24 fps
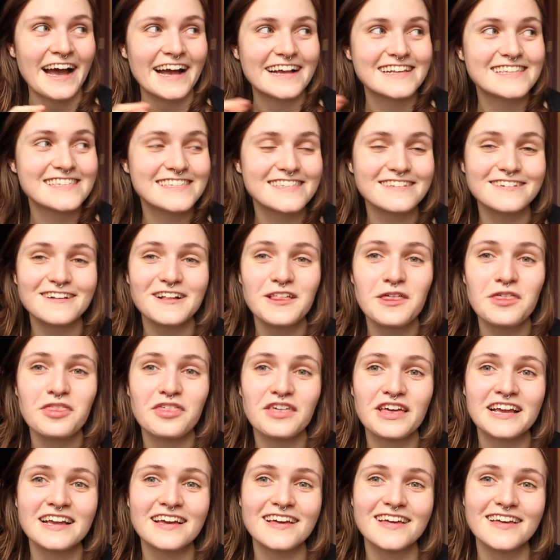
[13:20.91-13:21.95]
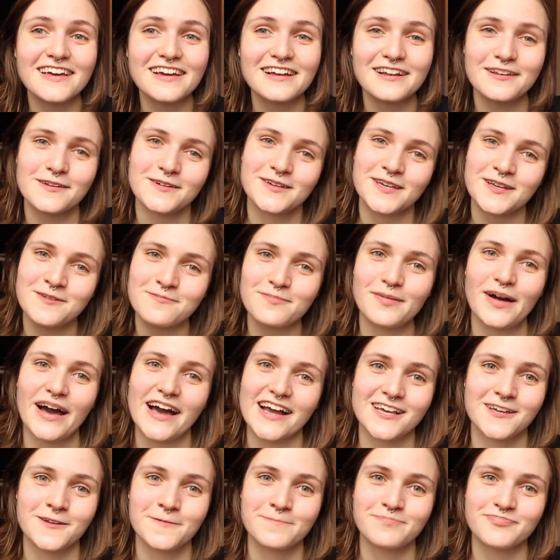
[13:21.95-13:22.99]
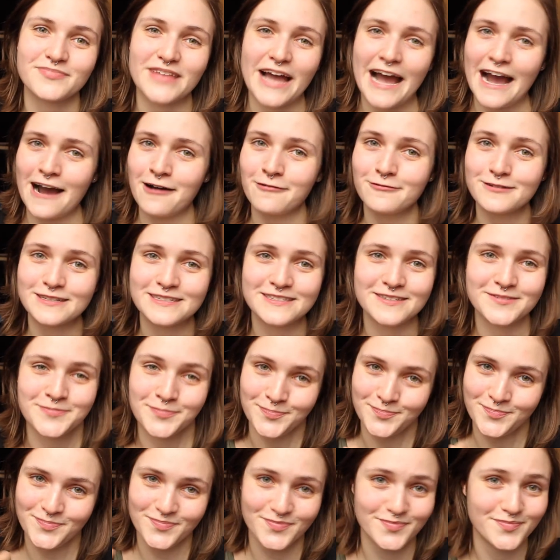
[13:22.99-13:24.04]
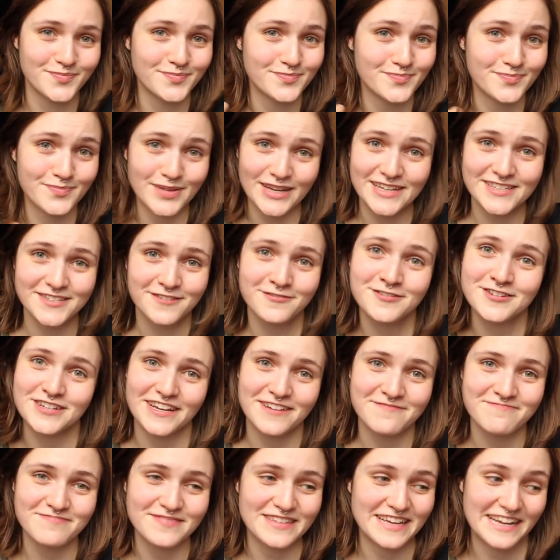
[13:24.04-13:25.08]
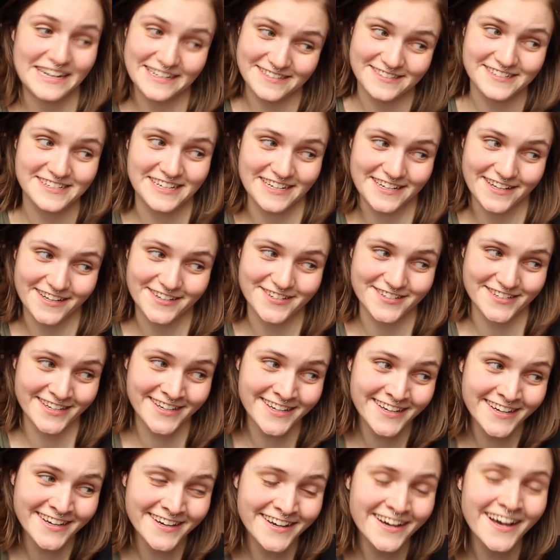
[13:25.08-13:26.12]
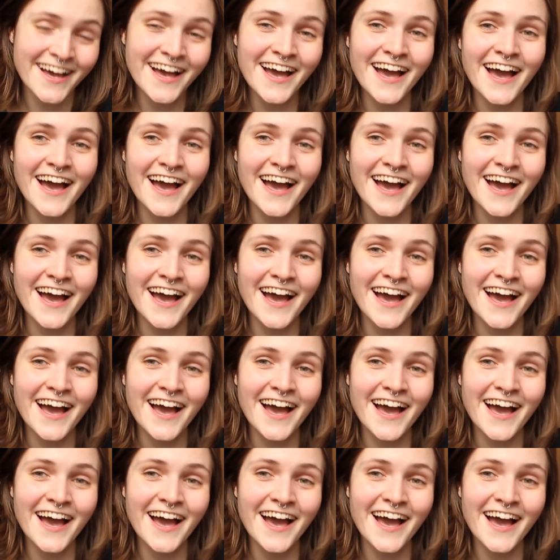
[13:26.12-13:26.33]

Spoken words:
I still think, looking back, I was a piece of shit as a teenager.